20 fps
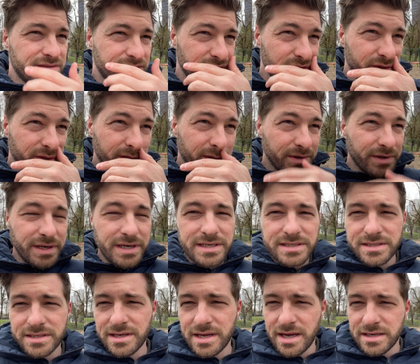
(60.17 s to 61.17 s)
2
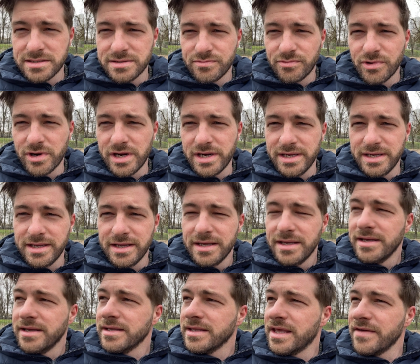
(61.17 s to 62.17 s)
degrees and it hasn't really
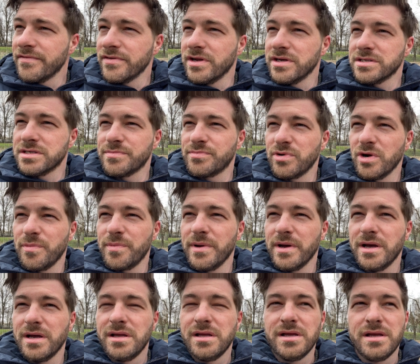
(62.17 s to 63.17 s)
given us a
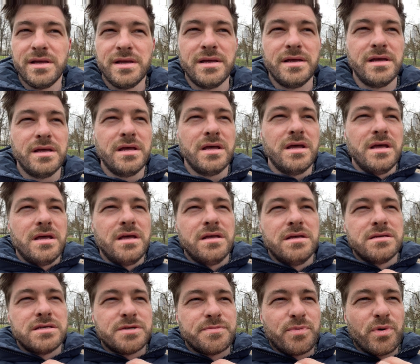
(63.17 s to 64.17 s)
proper
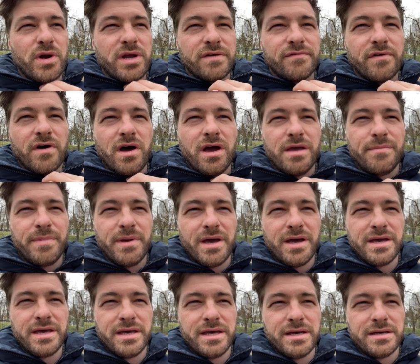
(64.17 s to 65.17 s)
spring vibe
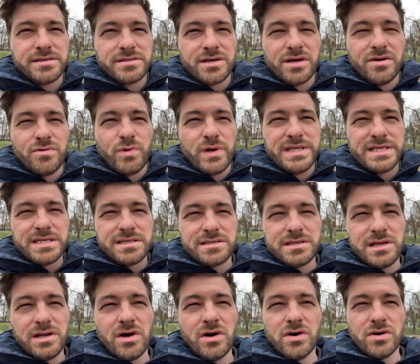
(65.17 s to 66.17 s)
yet here. So winters
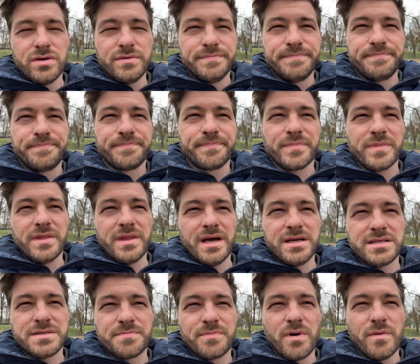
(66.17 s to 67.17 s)
are long.
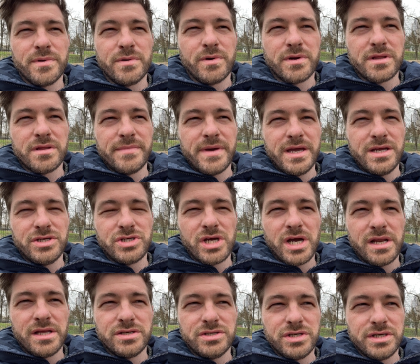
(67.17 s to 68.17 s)
That's probably one of the main
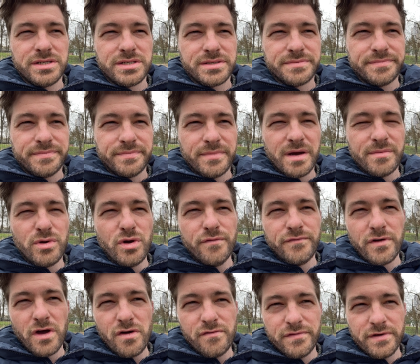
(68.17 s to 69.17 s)
challenges. I
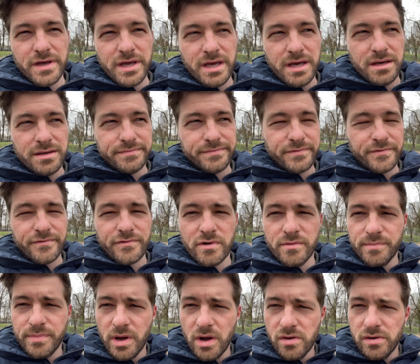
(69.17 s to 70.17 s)
moved over here
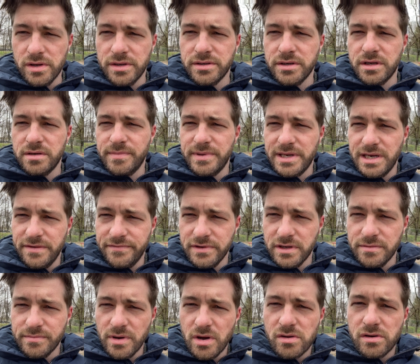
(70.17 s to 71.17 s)
from Poland. I'd been living
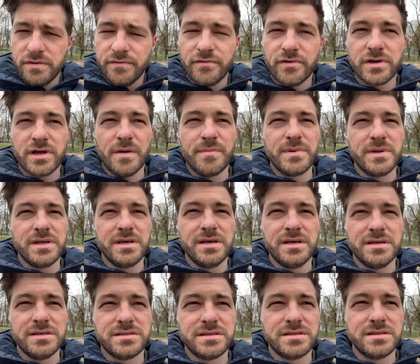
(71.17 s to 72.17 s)
in Poland for a couple of
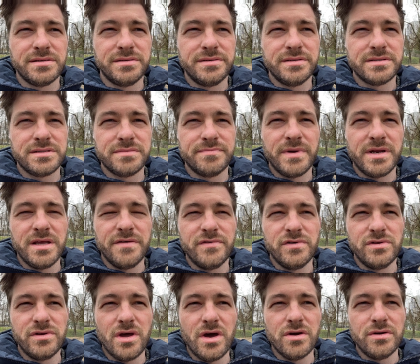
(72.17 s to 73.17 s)
years, as many of
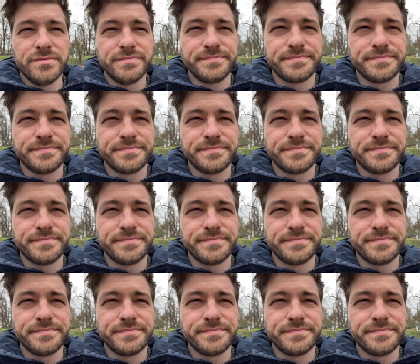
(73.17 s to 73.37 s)
you know.